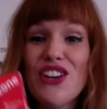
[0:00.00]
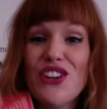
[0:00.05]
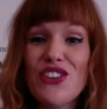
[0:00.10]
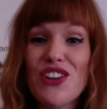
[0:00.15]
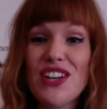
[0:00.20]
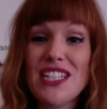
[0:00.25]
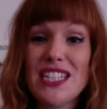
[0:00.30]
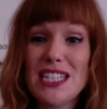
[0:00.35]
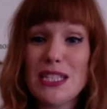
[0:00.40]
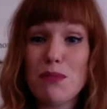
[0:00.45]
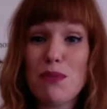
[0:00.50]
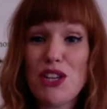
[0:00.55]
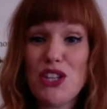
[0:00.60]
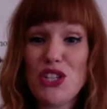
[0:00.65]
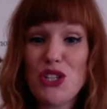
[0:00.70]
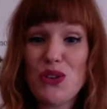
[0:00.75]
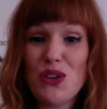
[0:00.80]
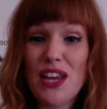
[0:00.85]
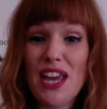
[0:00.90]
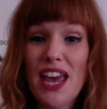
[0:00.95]
Great to speak
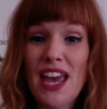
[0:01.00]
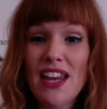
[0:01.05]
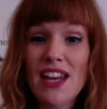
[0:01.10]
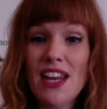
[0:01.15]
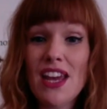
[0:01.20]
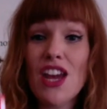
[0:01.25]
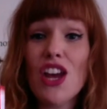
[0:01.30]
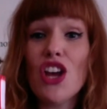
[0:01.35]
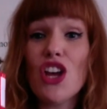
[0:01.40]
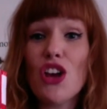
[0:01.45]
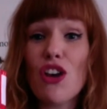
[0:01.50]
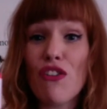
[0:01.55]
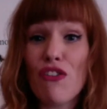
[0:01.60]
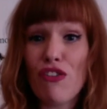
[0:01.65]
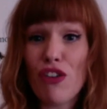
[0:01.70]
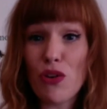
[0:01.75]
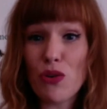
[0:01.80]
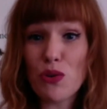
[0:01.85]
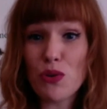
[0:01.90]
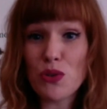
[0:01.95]
to you again.
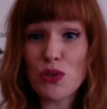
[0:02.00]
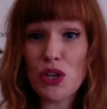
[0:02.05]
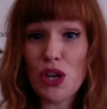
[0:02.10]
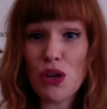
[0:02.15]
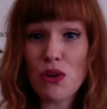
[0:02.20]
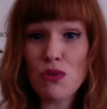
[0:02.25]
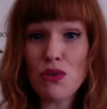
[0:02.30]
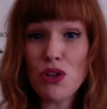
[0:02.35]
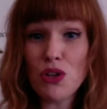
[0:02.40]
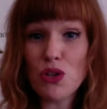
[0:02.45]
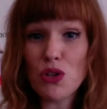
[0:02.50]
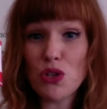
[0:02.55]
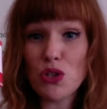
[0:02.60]
Vocalzone,